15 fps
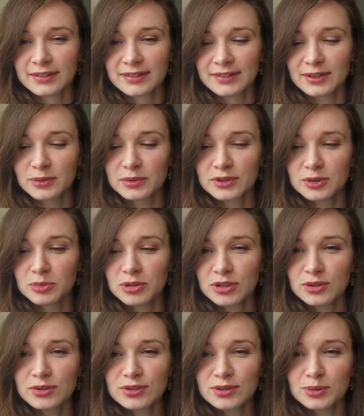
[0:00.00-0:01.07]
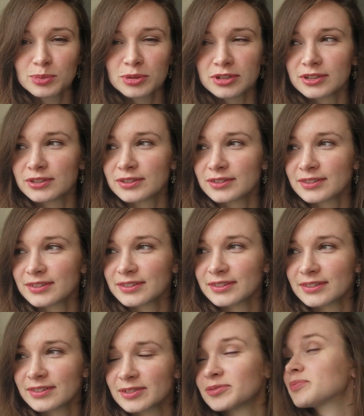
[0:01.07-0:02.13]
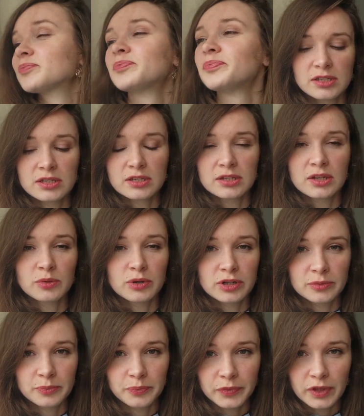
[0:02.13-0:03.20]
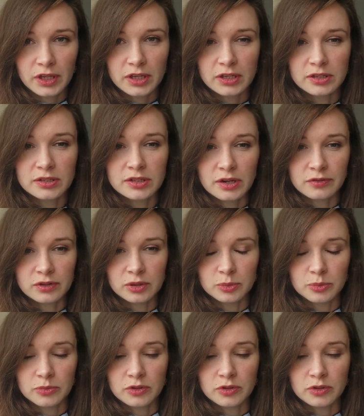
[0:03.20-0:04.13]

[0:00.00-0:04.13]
You want to be a YouTuber. There were several,